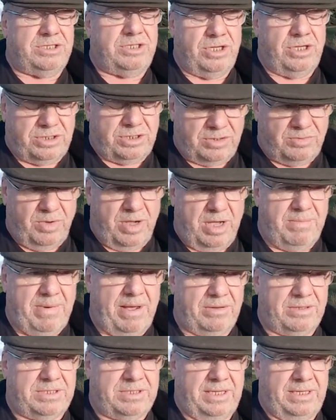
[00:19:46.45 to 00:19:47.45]
just as we're
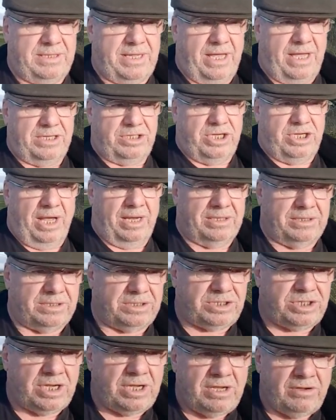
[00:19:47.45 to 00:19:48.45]
mounting that
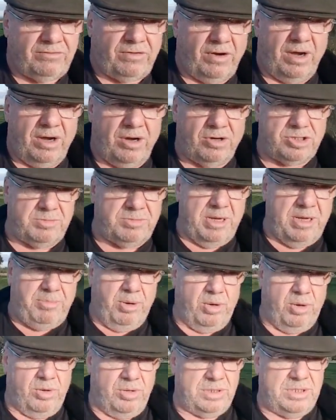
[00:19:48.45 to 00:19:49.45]
challenge for Earlsmere
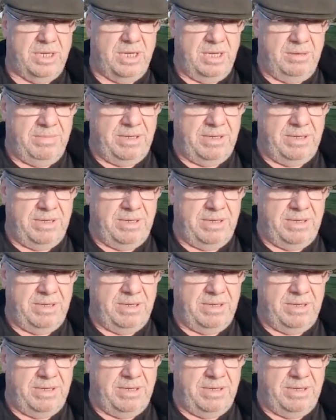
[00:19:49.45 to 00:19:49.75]
Port,